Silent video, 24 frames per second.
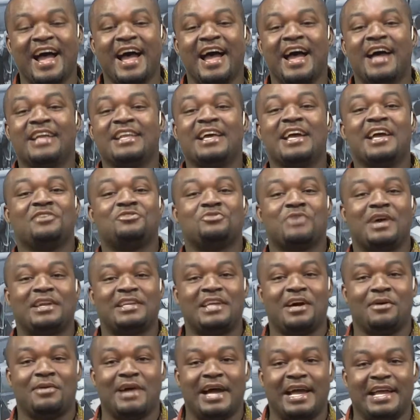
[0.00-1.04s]

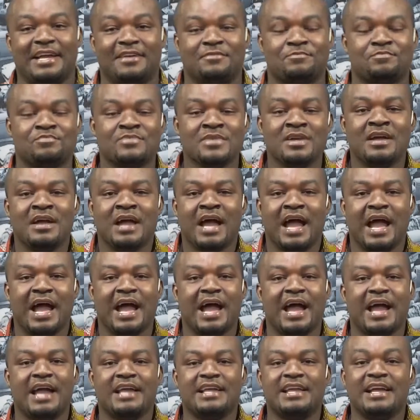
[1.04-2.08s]

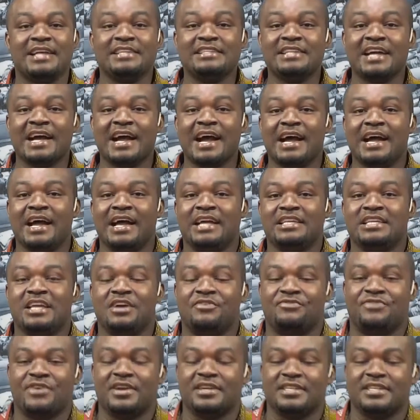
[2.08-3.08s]
your